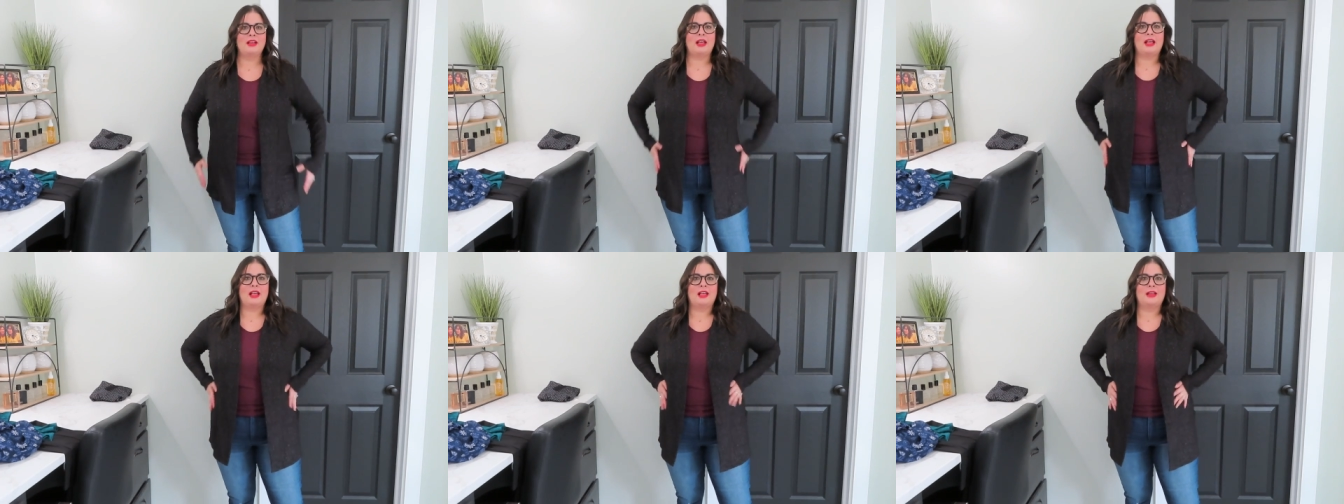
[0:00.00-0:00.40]

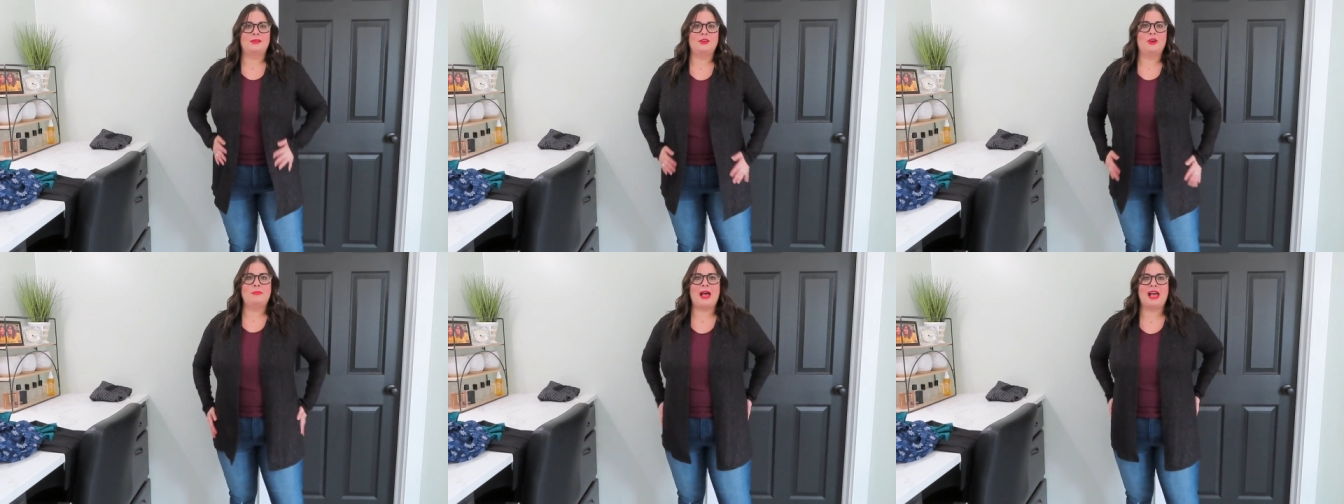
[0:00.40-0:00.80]

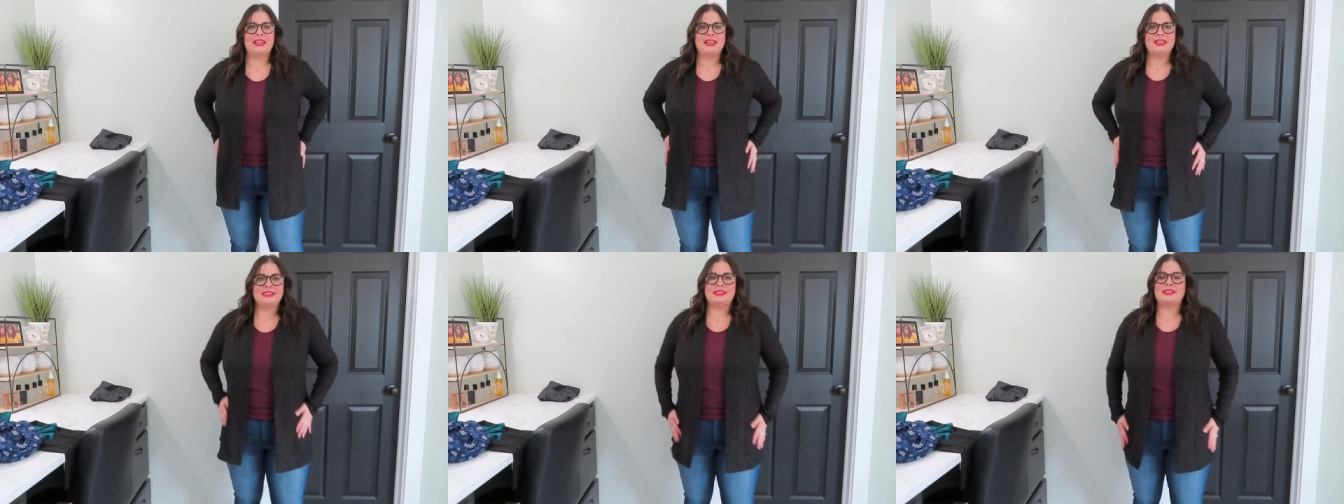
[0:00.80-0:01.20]
No
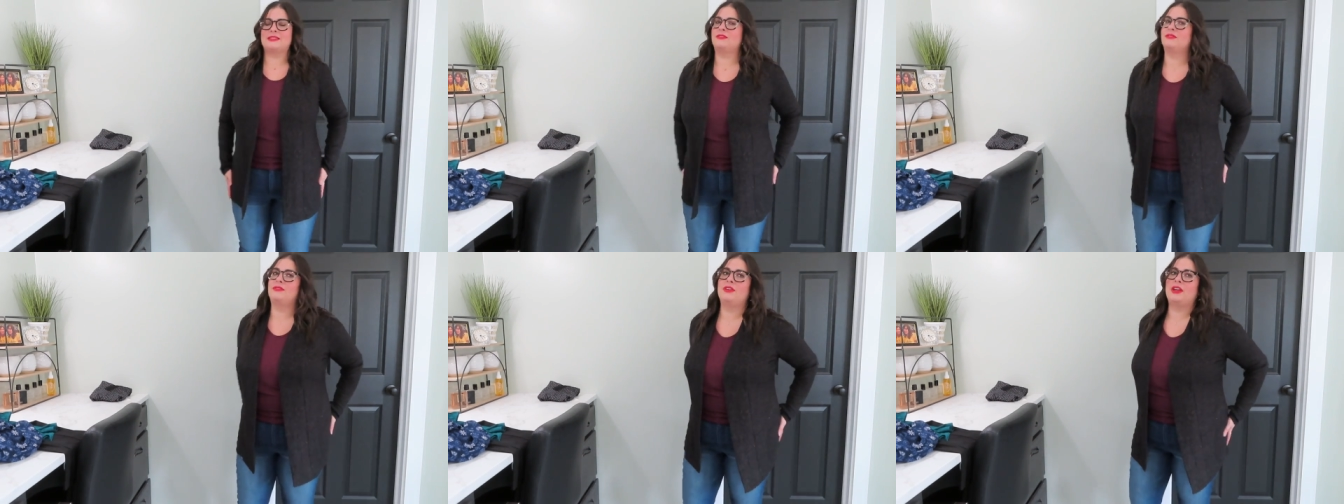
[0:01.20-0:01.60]
pockets,
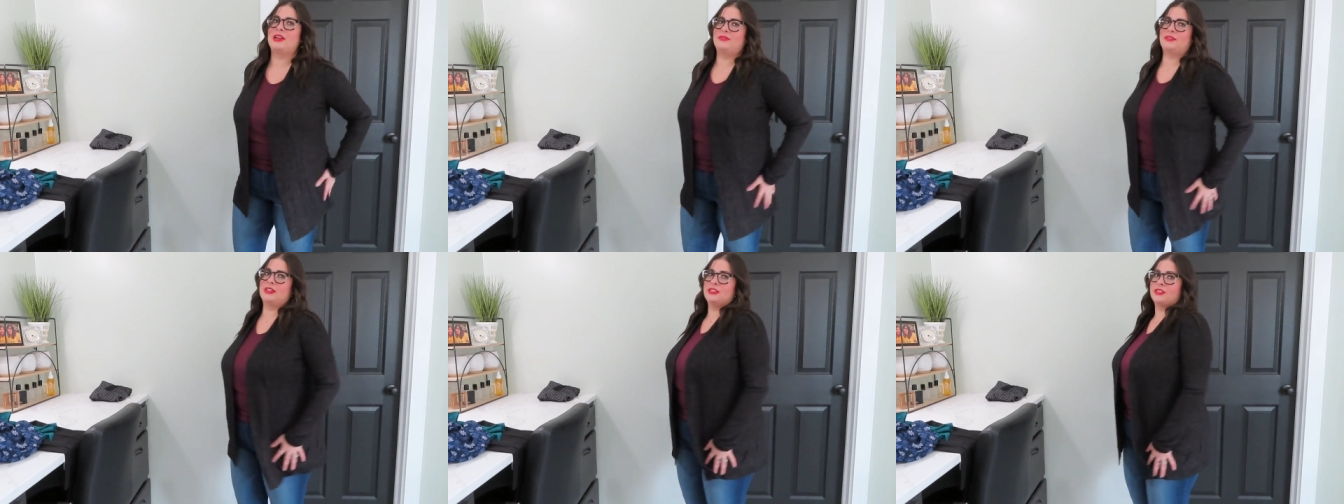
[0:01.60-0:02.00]

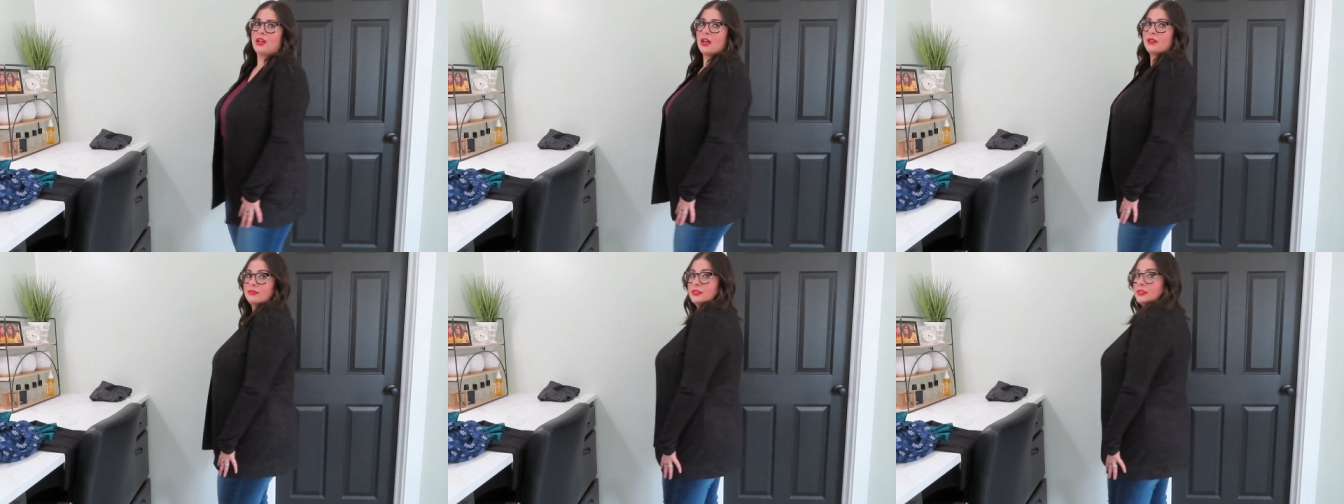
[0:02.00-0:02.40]
very, very
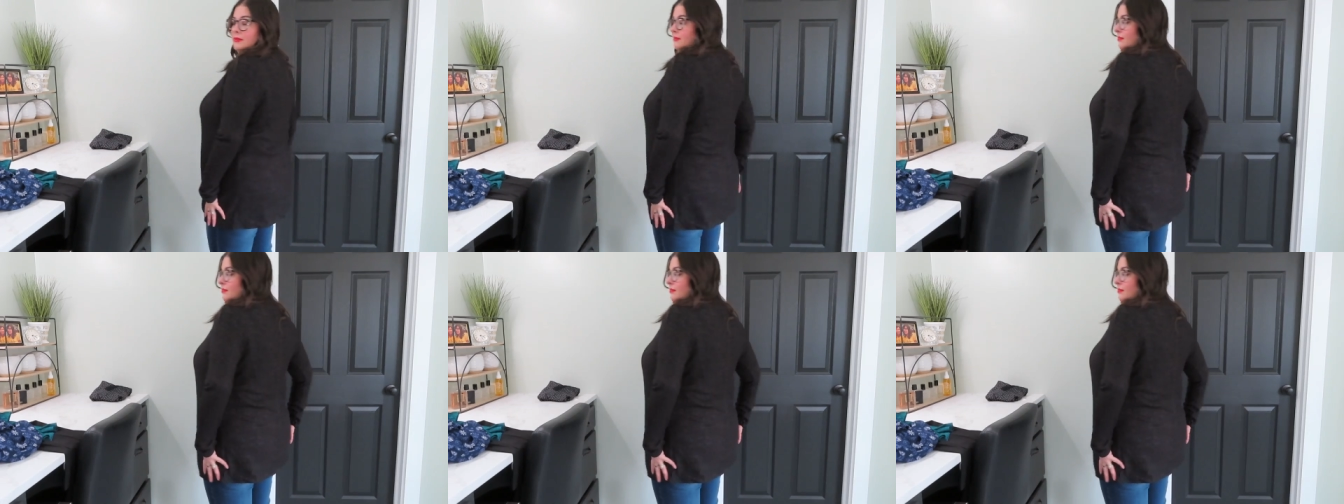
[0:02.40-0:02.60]
soft.